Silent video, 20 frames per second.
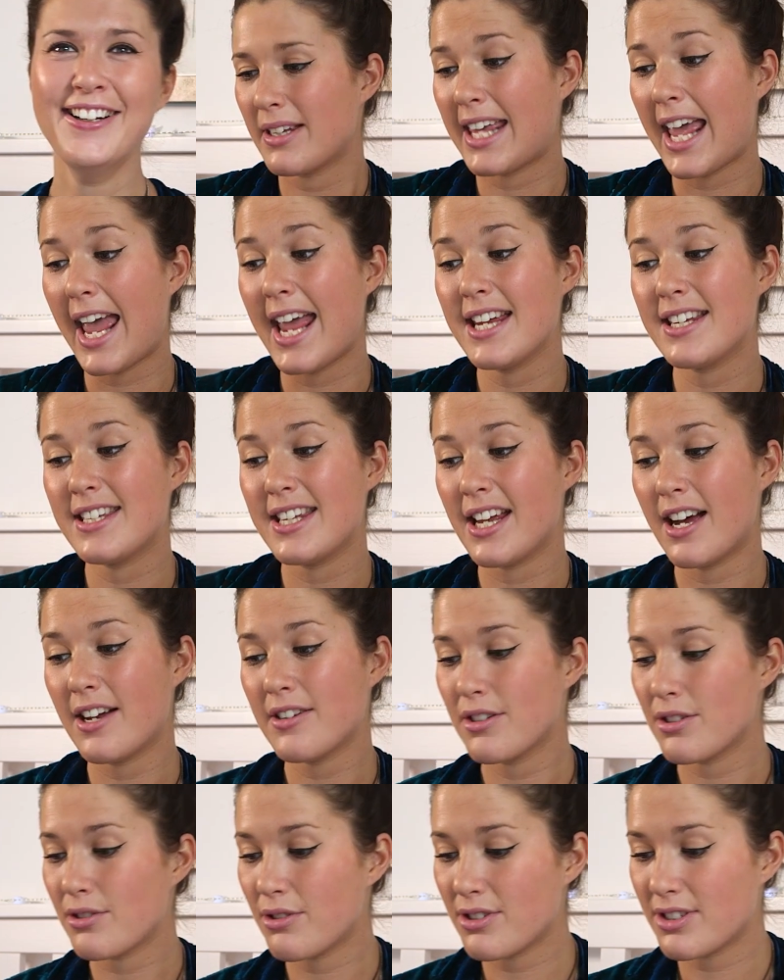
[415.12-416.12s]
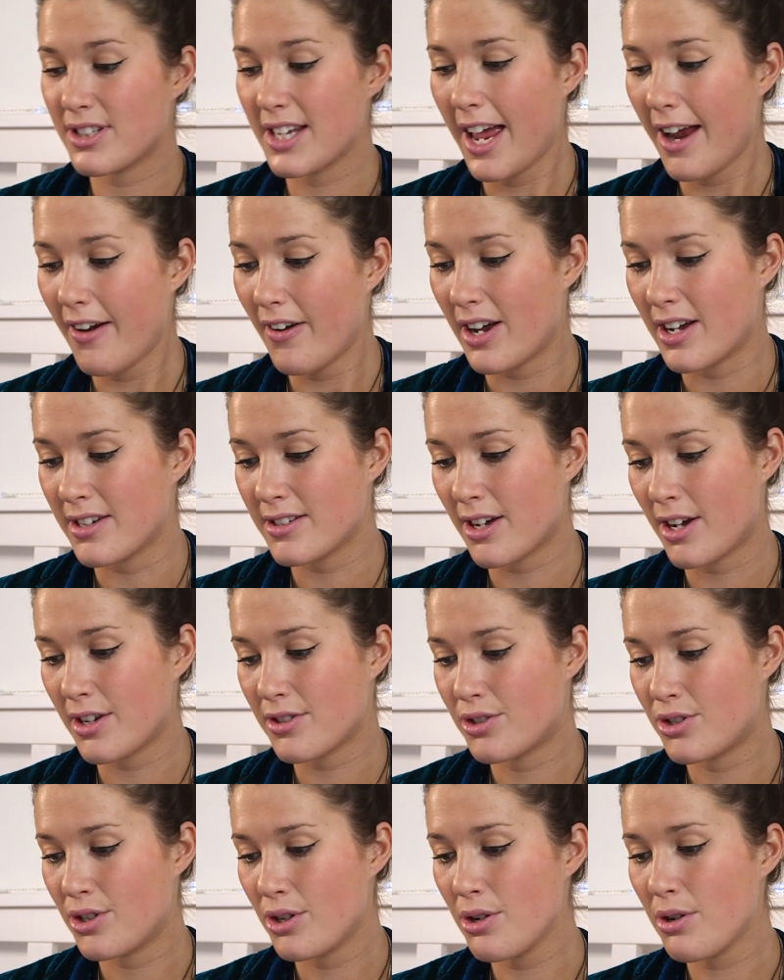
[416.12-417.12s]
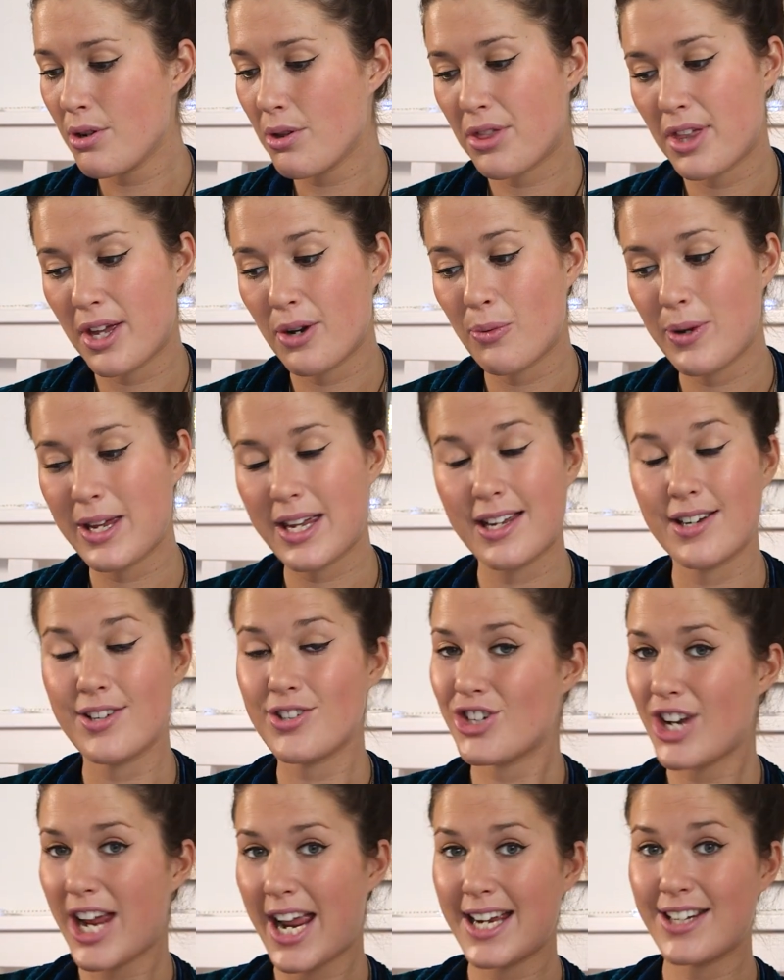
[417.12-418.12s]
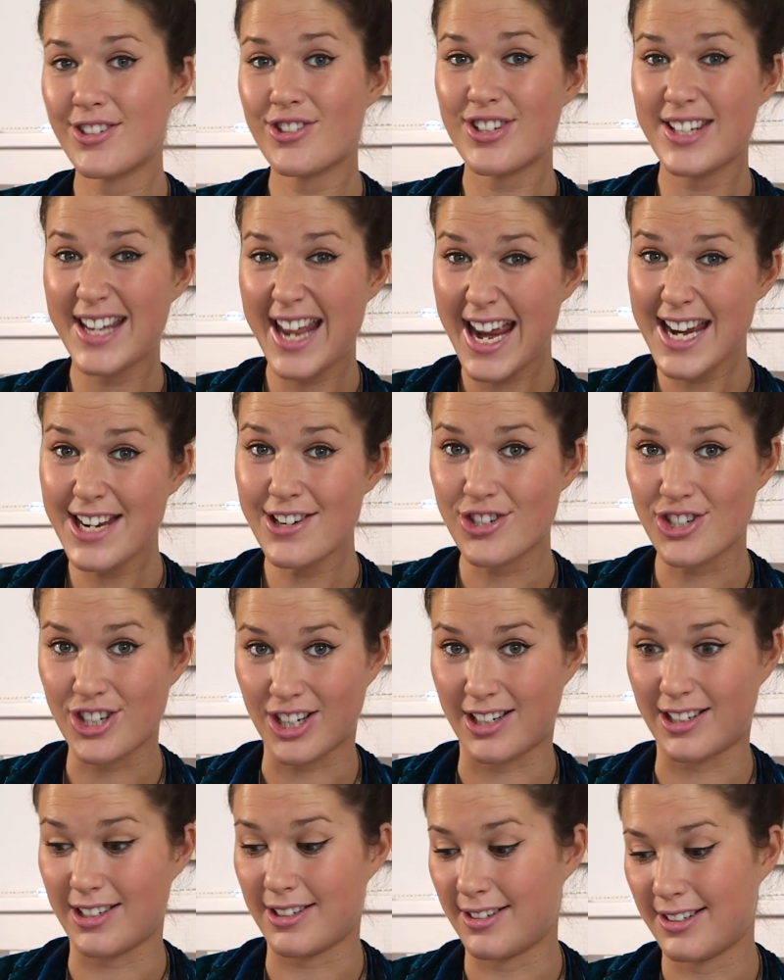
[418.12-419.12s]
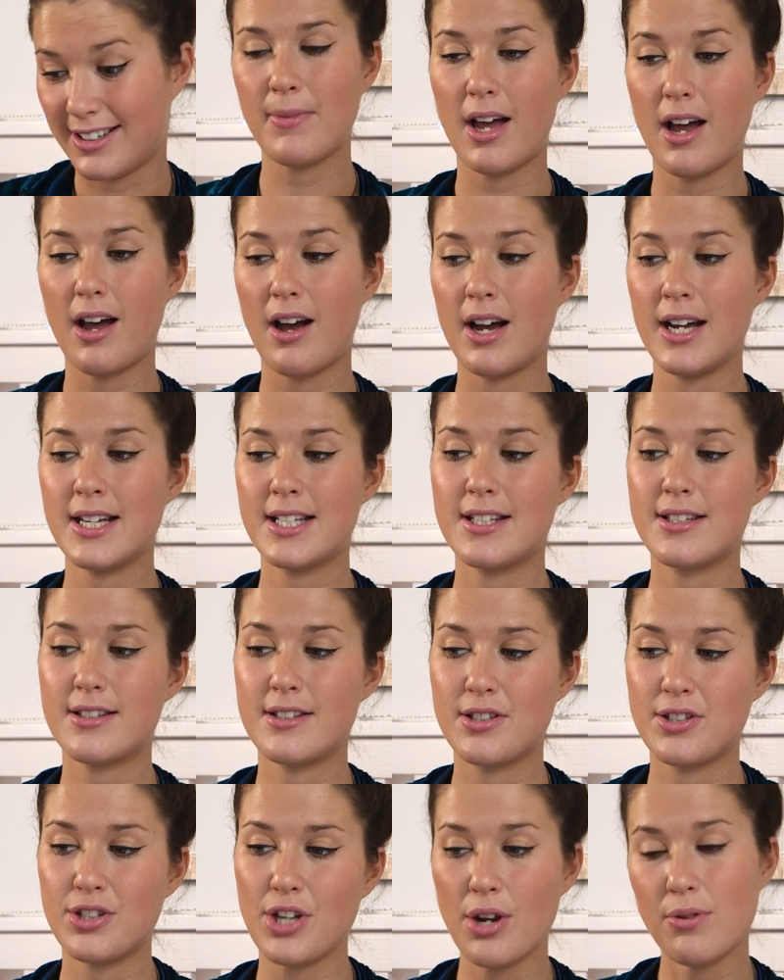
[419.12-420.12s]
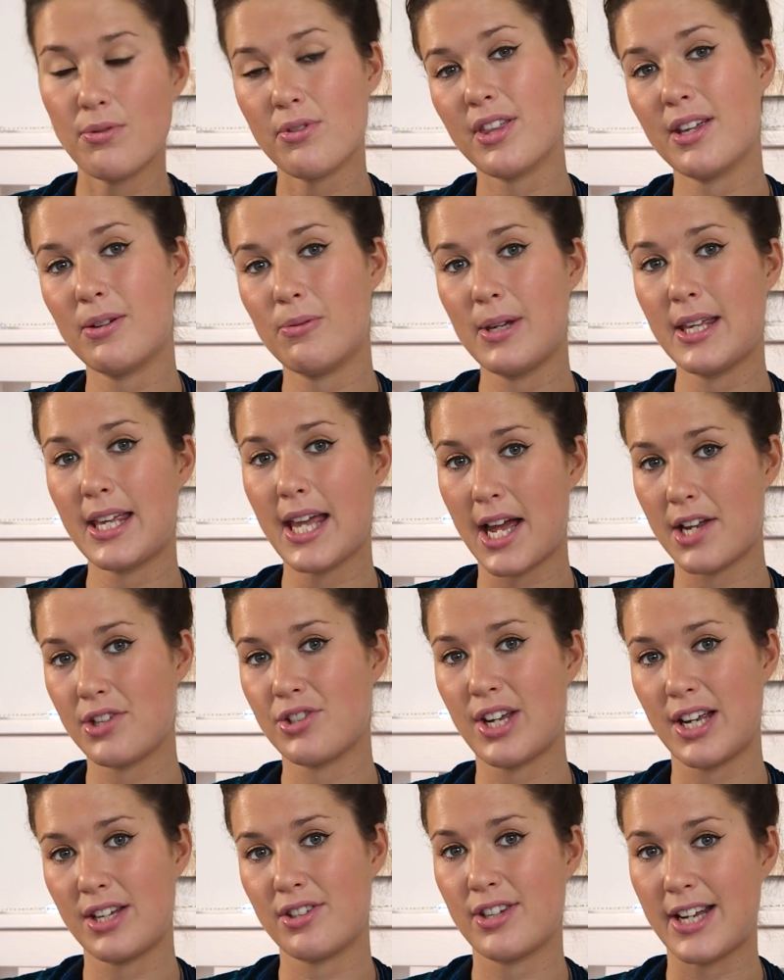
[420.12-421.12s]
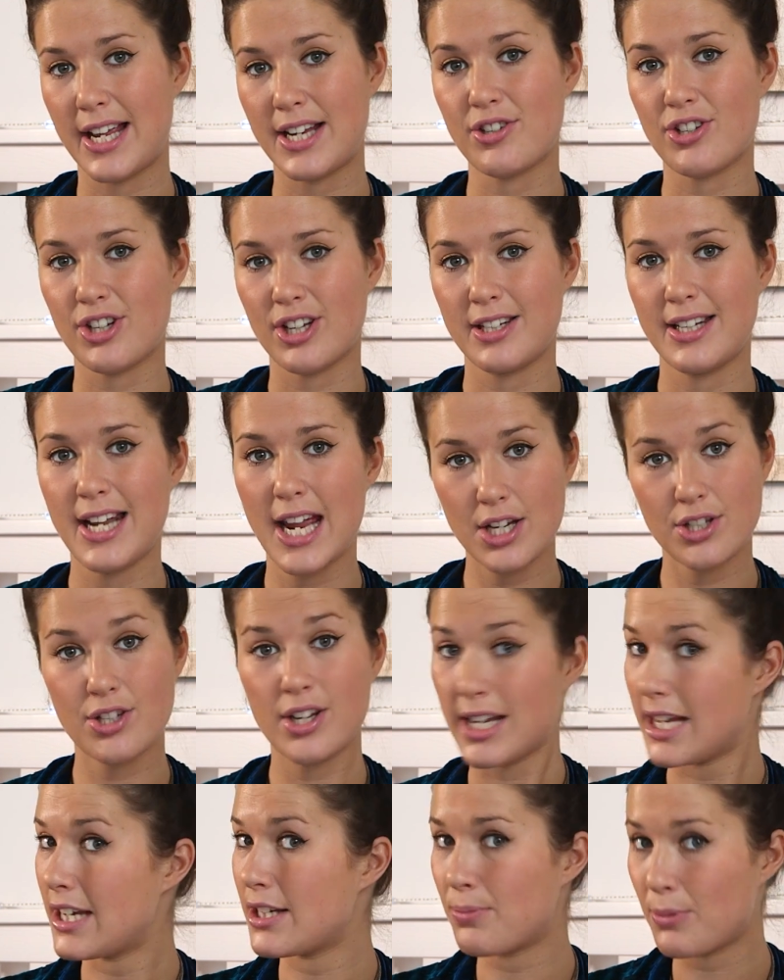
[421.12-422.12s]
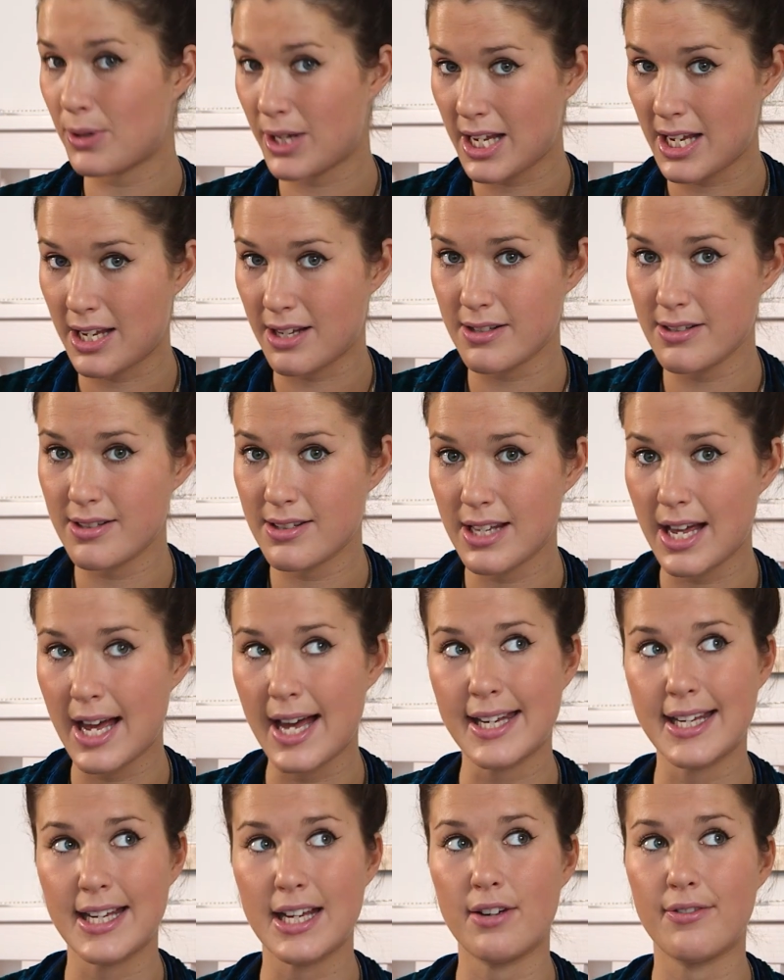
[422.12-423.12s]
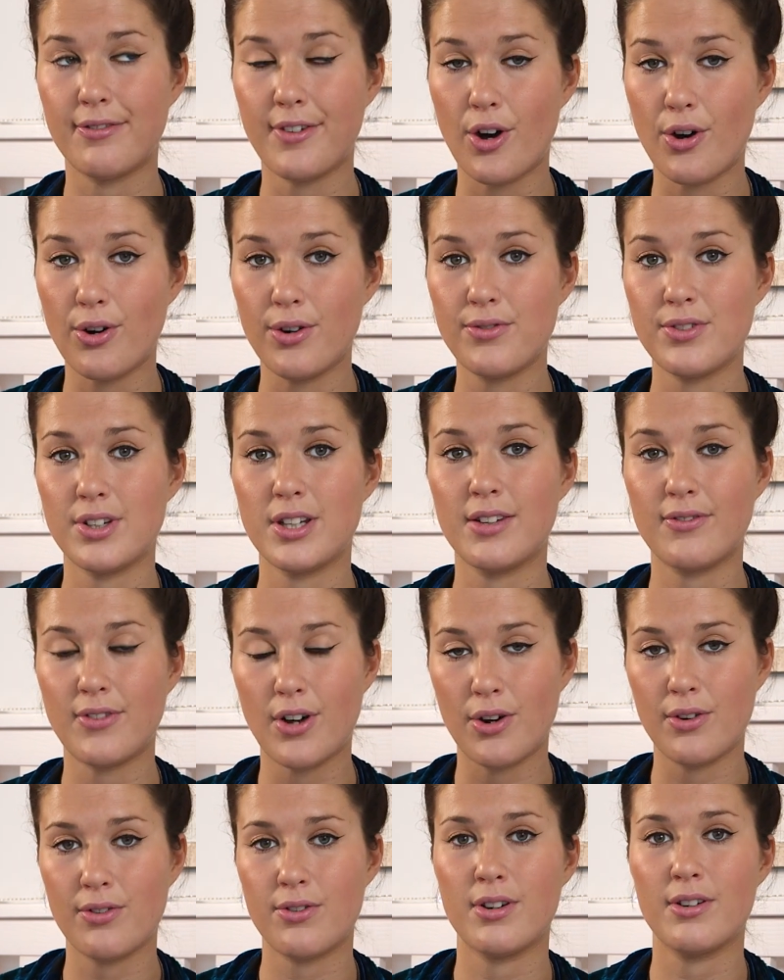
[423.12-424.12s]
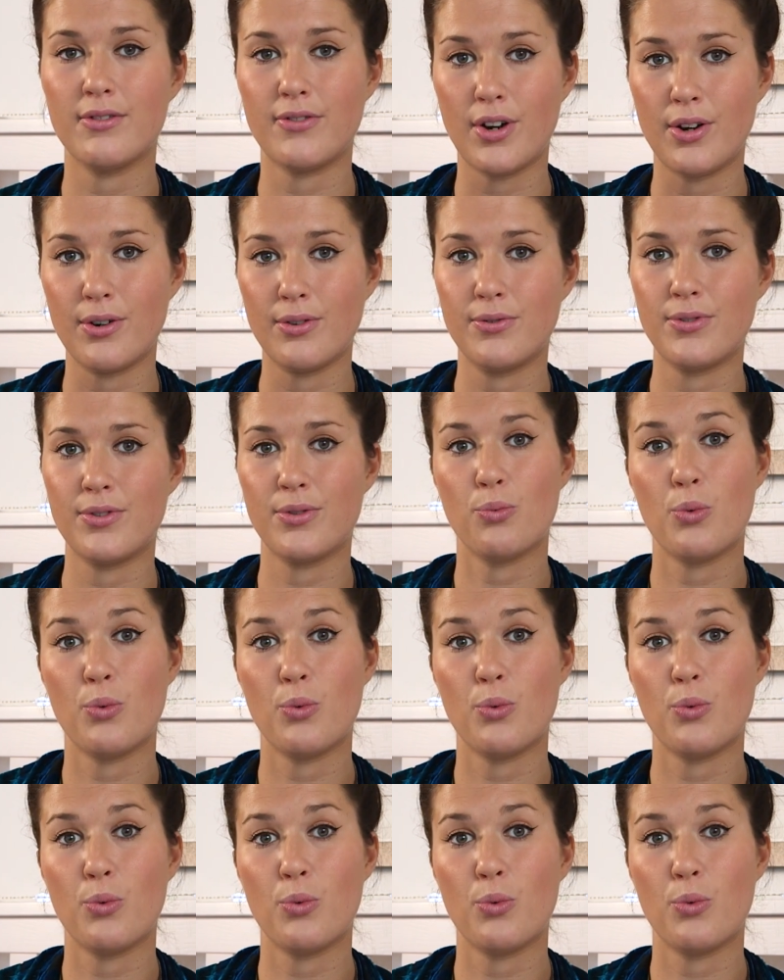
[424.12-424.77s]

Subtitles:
Katie_Sarah has asked, do you think we can change nature? I don't think we can change nature. Nature is what it is and it evolves and evolves and evolves